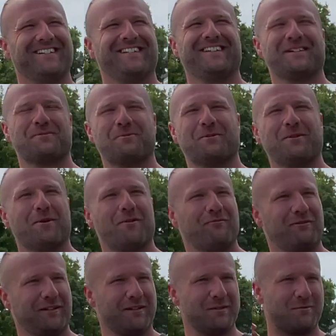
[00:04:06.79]
That's what
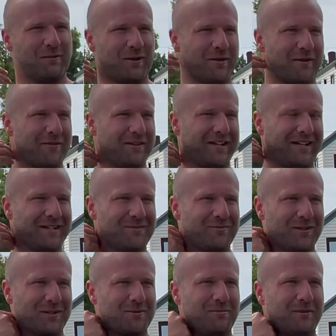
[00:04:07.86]
hopefully this video everything gets
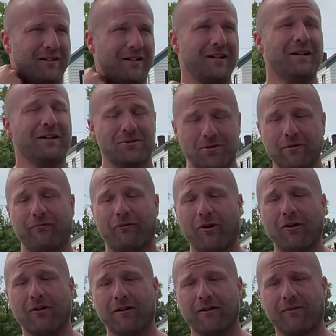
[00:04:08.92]
fixed. But so
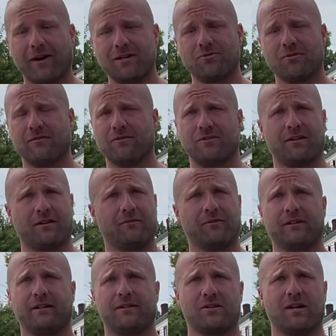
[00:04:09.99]
far, Range Rover's done a
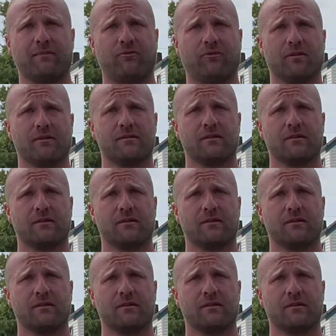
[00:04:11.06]
really good job for us.